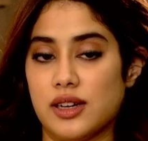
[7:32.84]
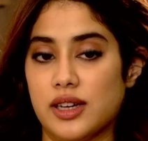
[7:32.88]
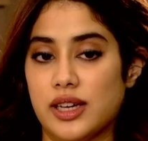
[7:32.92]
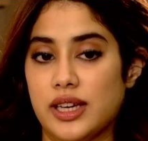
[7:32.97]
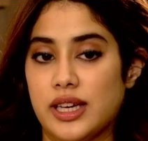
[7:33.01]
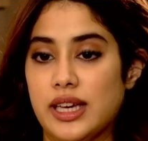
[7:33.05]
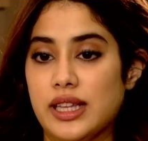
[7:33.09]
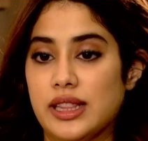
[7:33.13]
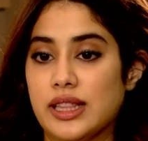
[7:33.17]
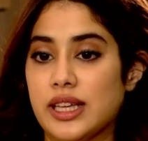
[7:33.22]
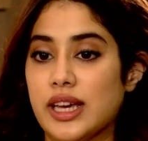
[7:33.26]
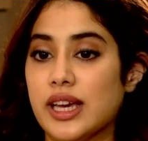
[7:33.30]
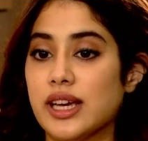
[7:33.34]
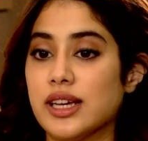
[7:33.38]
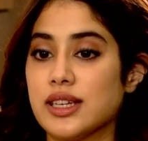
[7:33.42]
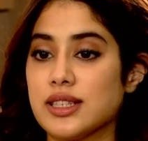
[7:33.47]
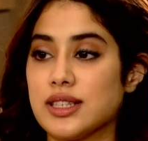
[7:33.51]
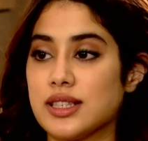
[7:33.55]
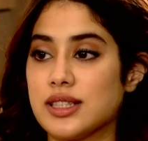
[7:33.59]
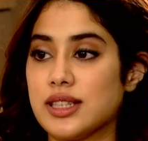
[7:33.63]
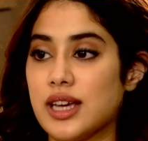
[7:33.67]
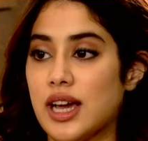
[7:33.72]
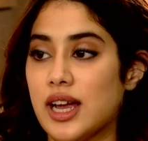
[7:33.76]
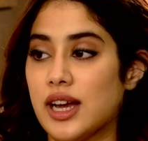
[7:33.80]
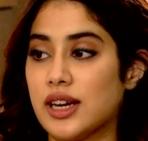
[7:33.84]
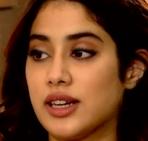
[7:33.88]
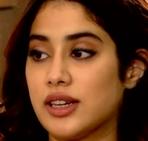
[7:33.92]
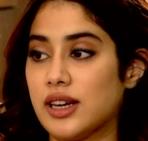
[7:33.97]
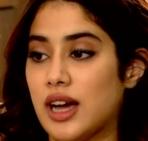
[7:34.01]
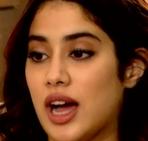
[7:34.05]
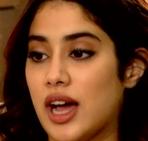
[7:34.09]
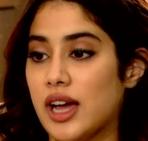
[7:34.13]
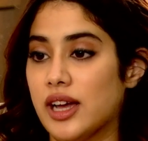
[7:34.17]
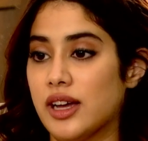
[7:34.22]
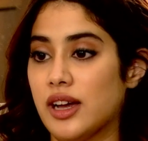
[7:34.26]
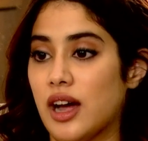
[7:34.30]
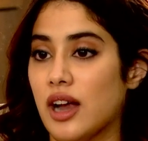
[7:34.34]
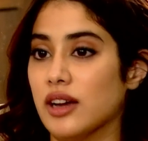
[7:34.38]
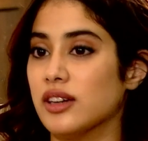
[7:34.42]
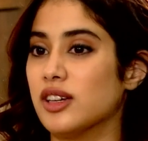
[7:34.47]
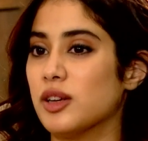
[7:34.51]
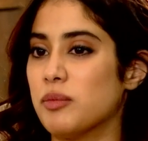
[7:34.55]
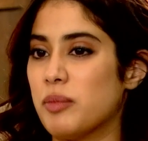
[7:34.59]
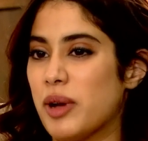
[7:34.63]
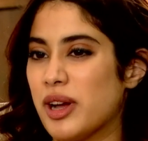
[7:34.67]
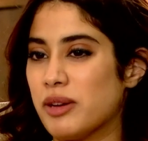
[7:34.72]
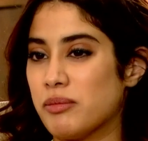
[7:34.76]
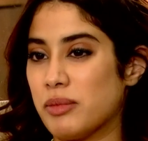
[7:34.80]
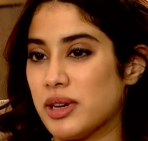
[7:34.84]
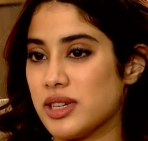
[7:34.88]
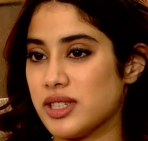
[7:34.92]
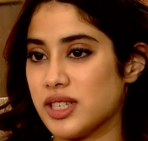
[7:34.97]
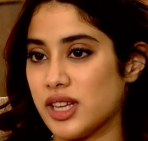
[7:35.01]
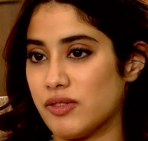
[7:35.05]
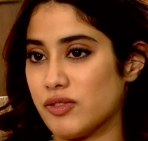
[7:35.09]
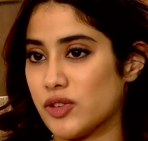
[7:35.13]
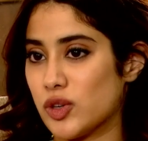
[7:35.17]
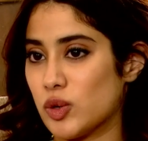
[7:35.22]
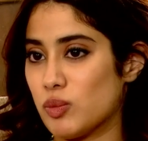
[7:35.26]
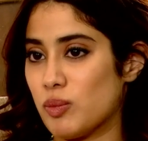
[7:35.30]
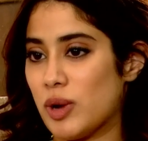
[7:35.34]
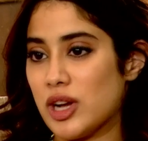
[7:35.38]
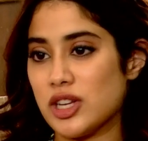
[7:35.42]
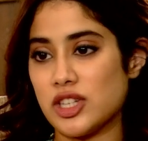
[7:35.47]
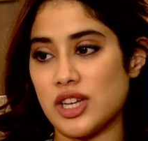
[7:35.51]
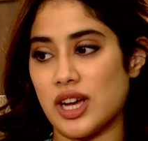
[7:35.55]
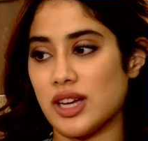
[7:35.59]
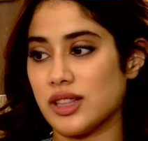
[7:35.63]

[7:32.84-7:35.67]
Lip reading: He thinks that I undermine myself too much.